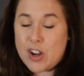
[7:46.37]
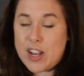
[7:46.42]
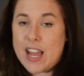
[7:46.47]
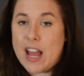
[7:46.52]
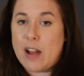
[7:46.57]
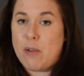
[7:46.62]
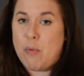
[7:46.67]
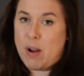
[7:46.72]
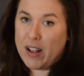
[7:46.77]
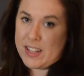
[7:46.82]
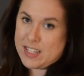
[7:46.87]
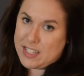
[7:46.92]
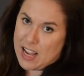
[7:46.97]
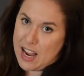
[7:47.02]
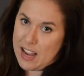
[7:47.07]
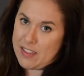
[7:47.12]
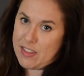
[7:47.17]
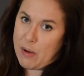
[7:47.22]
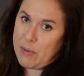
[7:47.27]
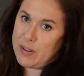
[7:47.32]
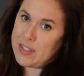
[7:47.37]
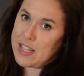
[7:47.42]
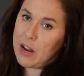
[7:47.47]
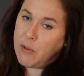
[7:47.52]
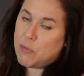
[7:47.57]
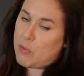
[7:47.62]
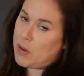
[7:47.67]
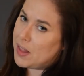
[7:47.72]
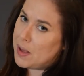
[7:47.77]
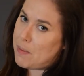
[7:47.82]
He had one side that was
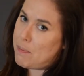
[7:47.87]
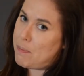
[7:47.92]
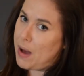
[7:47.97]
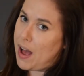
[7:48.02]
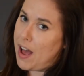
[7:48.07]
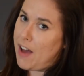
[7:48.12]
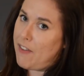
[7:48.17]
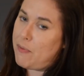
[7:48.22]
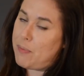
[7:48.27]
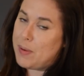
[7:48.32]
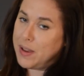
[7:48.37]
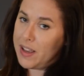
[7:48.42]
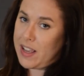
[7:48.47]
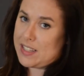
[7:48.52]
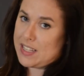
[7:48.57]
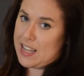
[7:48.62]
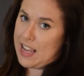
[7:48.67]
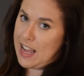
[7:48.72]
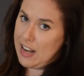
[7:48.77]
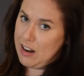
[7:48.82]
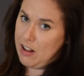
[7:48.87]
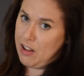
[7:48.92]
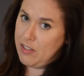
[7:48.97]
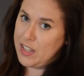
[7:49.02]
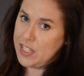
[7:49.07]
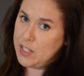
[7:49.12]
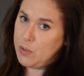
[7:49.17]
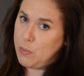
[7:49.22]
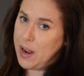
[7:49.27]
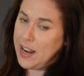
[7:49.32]
like really buff because it had all
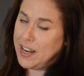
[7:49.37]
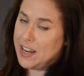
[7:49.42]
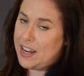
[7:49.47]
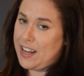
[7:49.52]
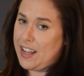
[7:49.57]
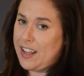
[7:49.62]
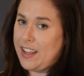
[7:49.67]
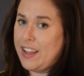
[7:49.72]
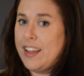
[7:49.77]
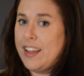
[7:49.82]
this weight in it,